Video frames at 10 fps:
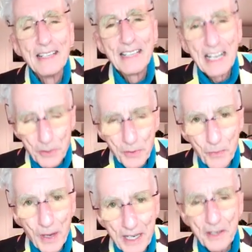that's what you
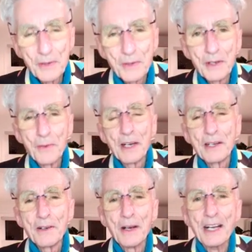want to do. You want
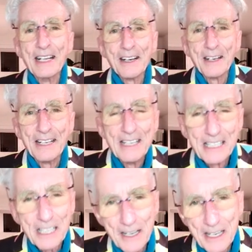to know,
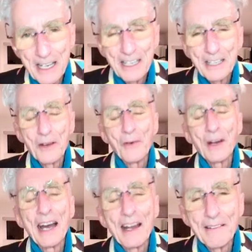so you don't want to
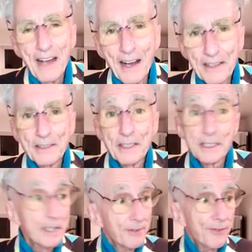hire a doctor. This is
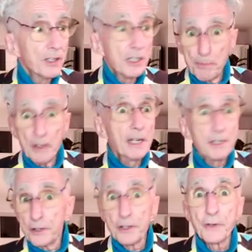their first brain
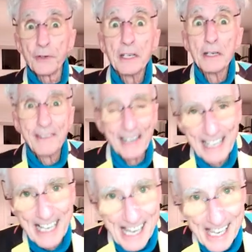surgery, right?
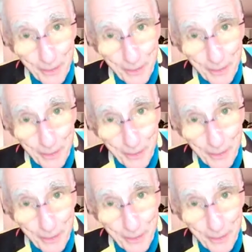you